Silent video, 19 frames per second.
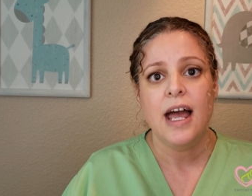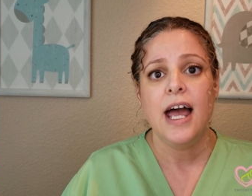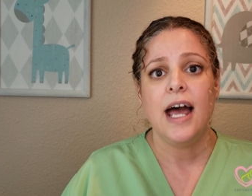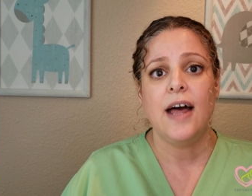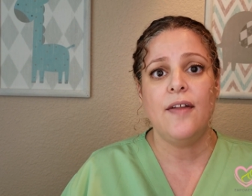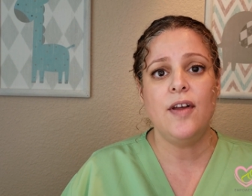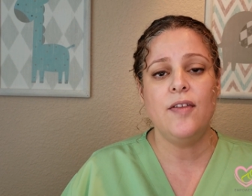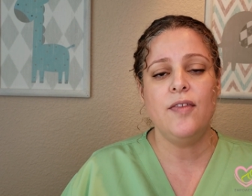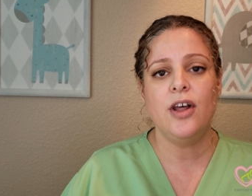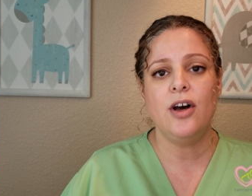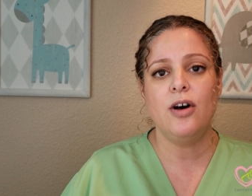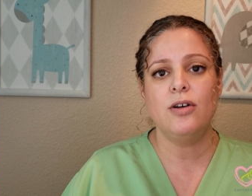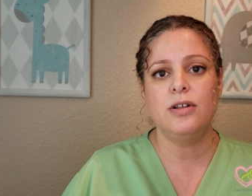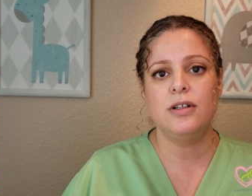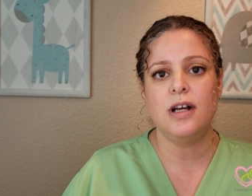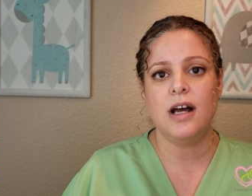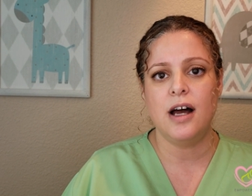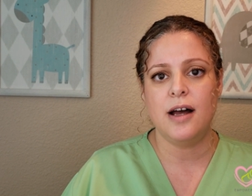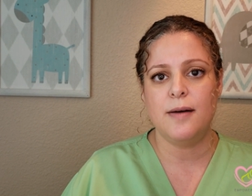and then
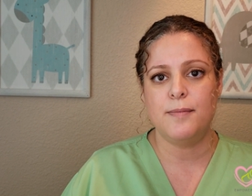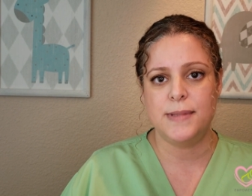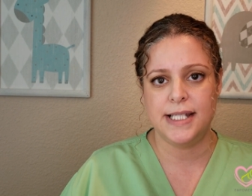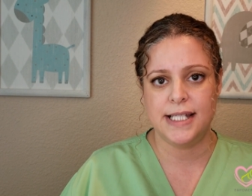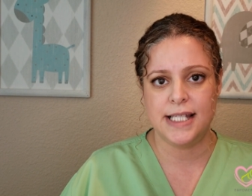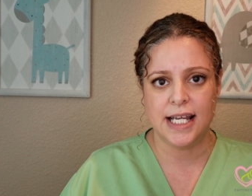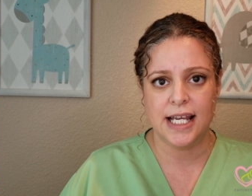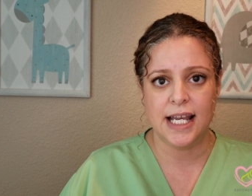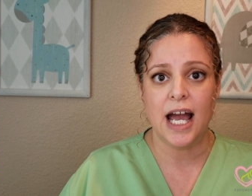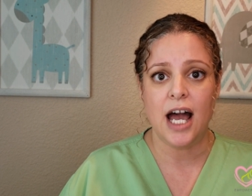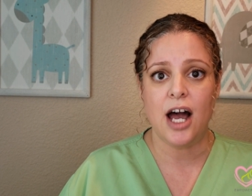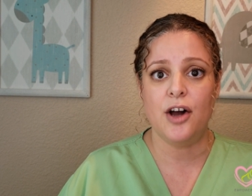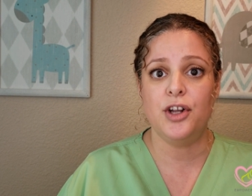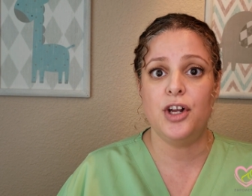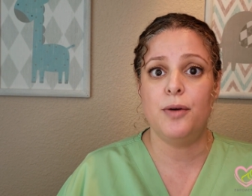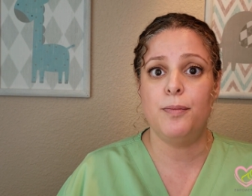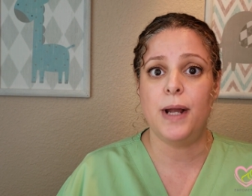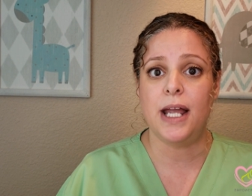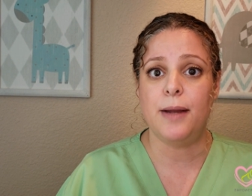they'll see how
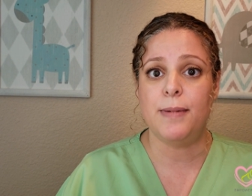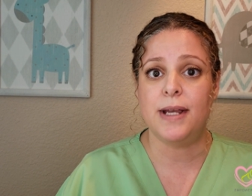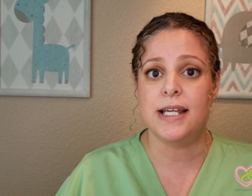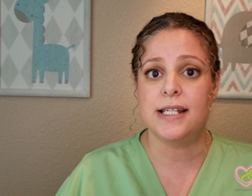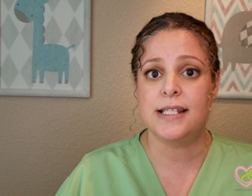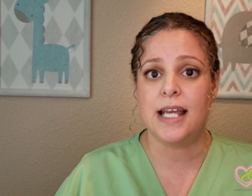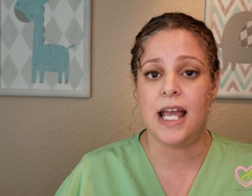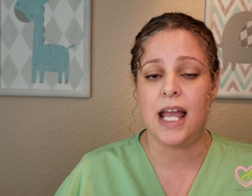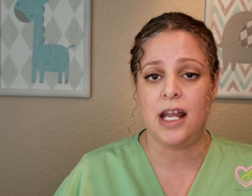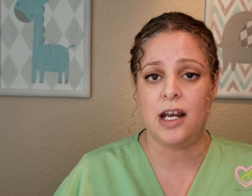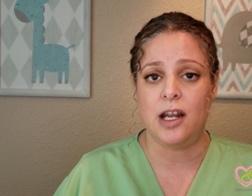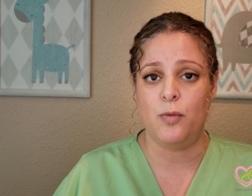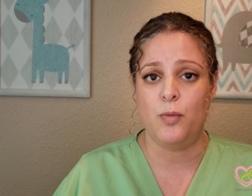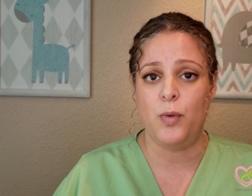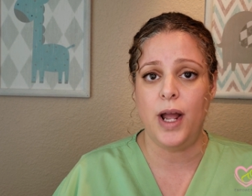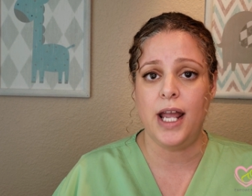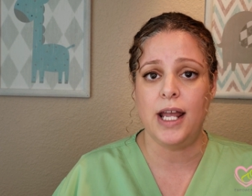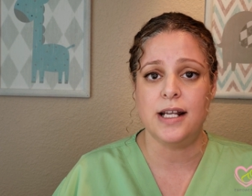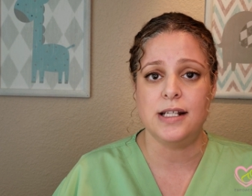your baby is gaining
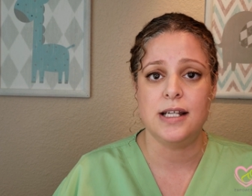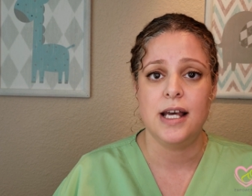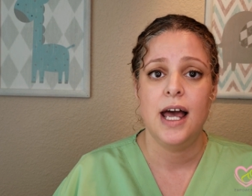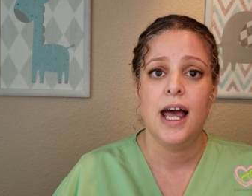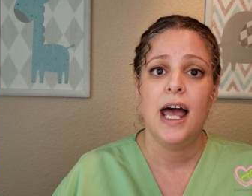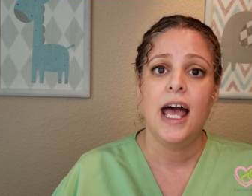weight.